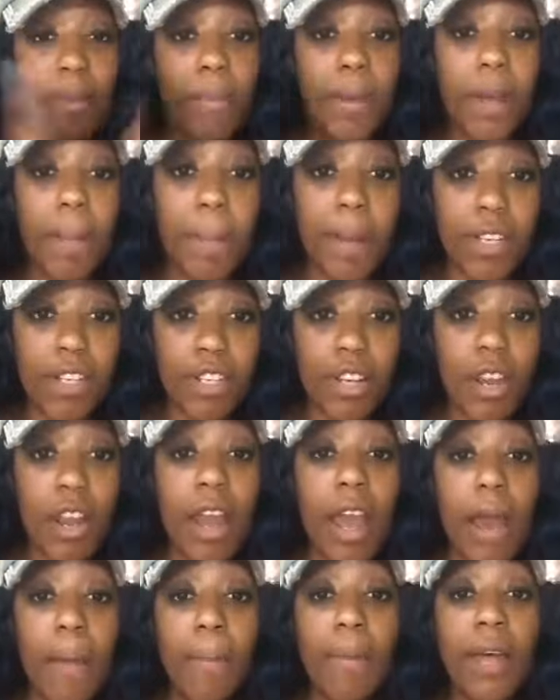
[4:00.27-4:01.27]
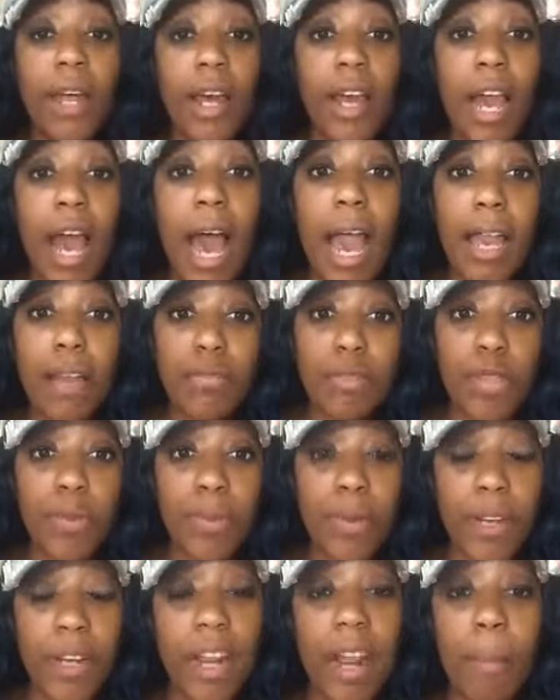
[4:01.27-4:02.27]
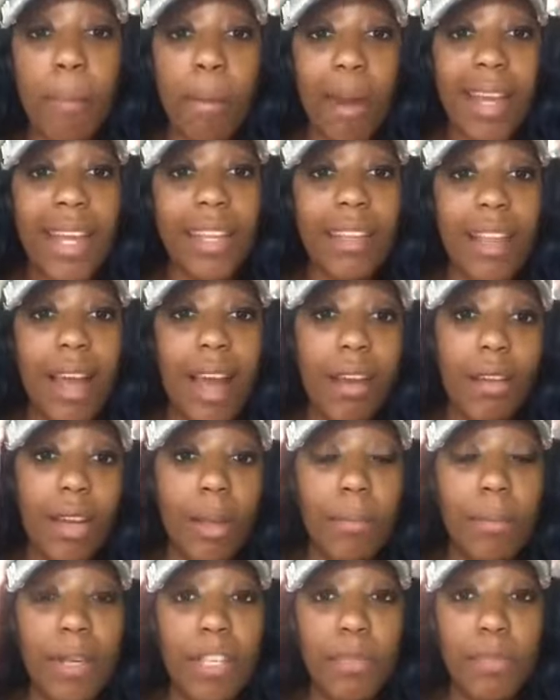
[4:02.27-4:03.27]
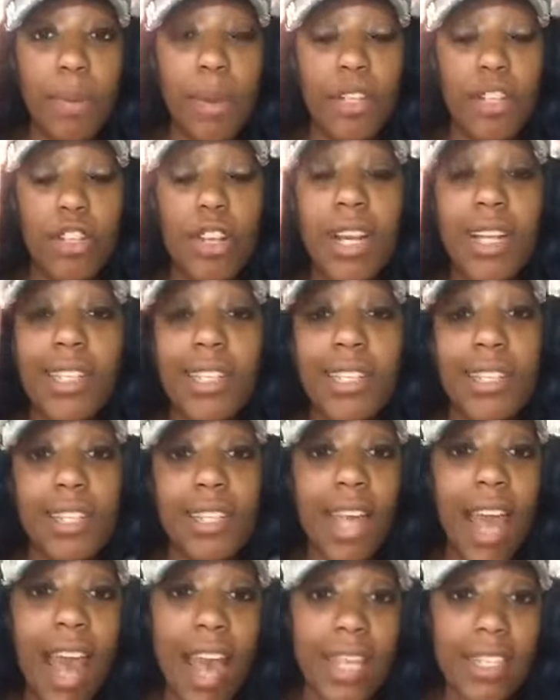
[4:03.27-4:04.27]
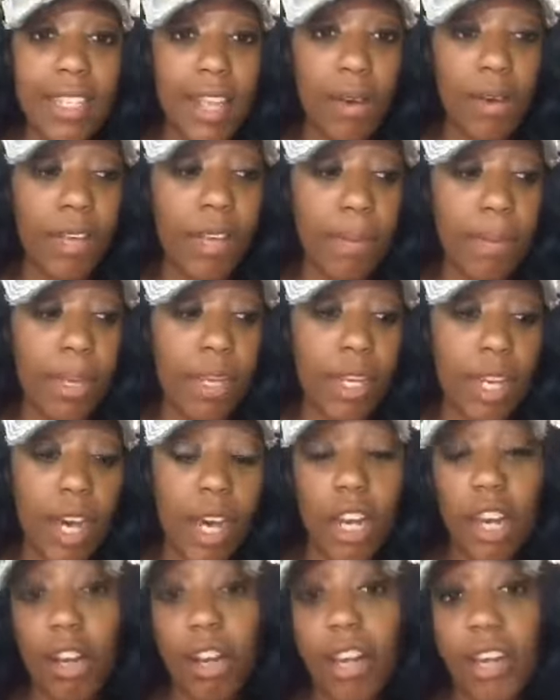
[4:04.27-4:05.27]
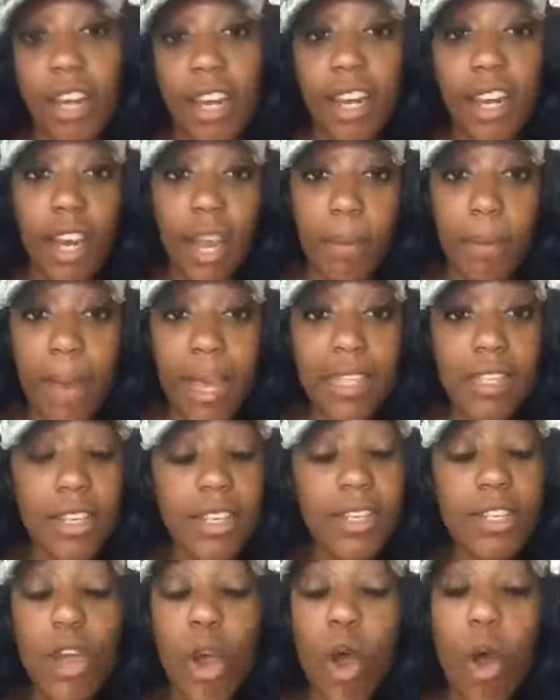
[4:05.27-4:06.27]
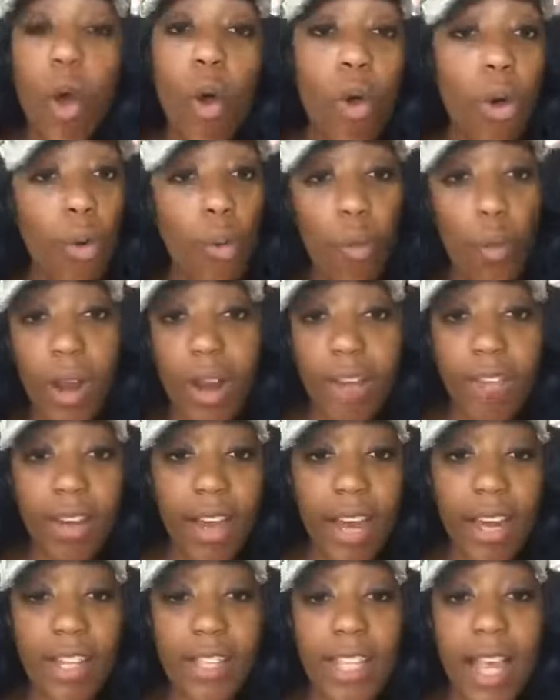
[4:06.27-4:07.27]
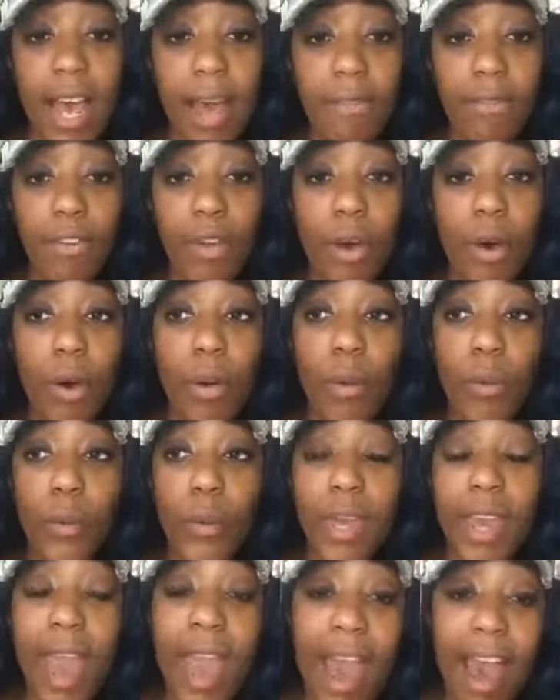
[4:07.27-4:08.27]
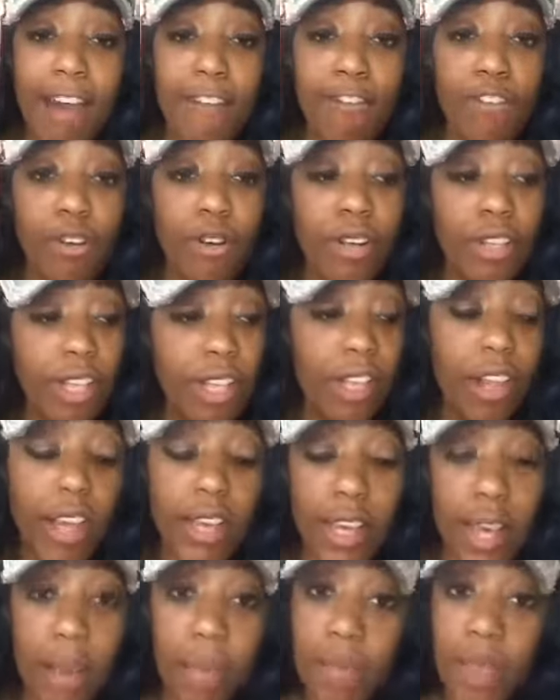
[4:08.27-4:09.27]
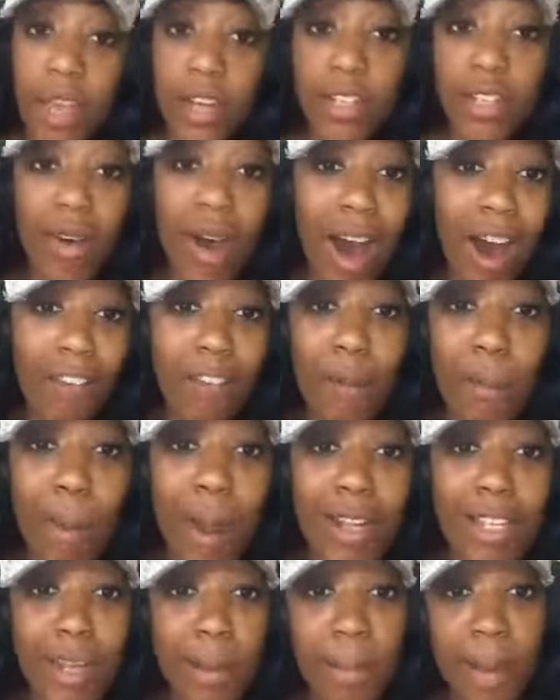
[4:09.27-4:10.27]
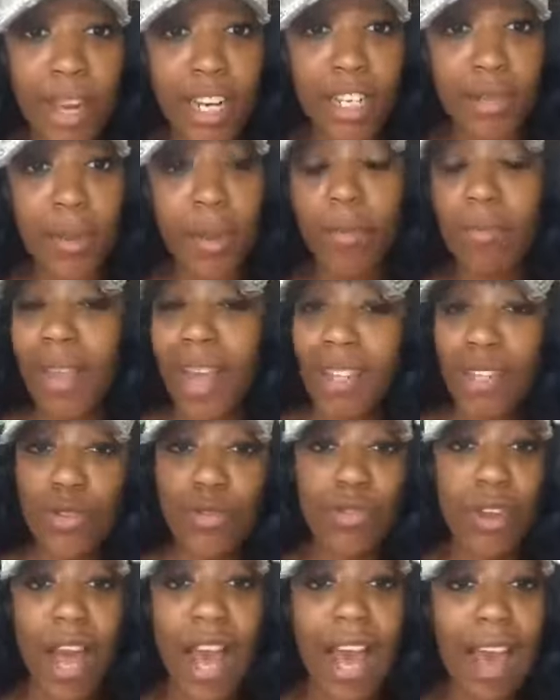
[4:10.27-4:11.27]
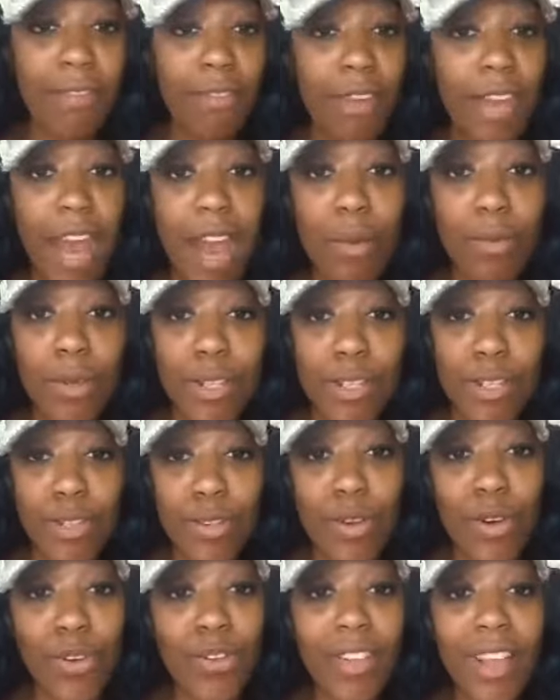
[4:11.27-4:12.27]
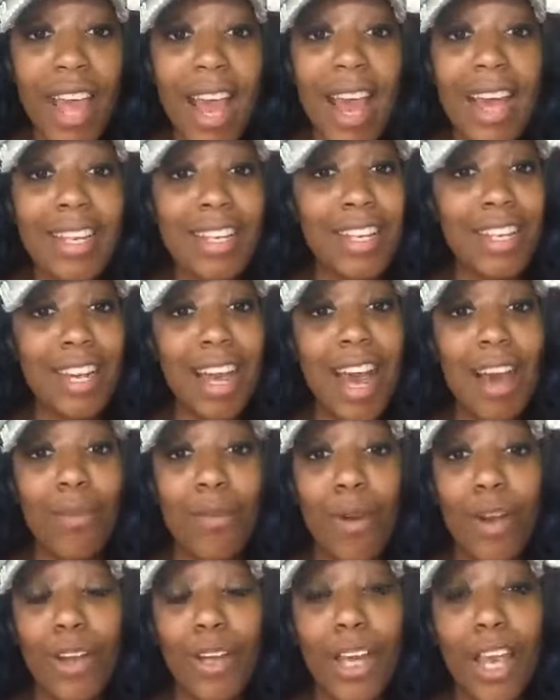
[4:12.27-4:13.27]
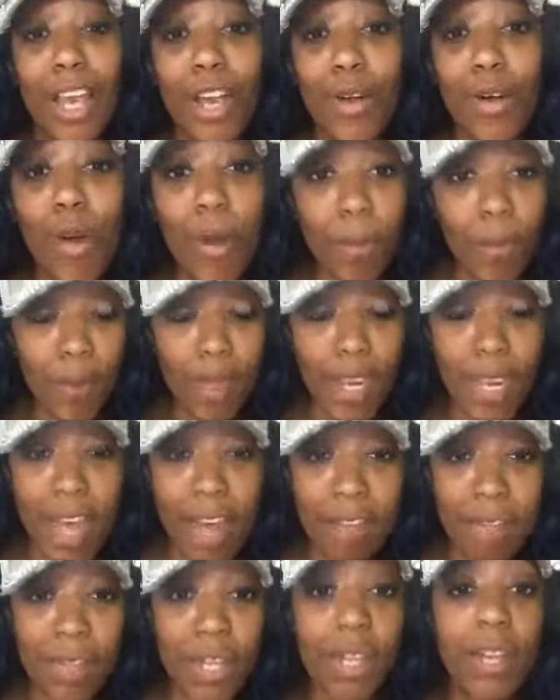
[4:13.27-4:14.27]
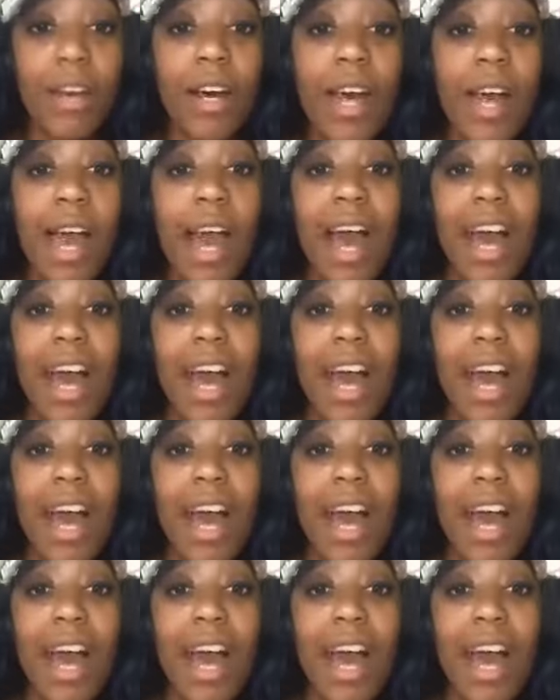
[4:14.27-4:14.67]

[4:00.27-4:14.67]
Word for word: the big picture, but I am super good at breaking down that big picture into tasks that can be done on a day to day basis or whatever kind of time flow we have for the client. So I offer project management. I do I have not went to school for that. I did not work in corporate in that field.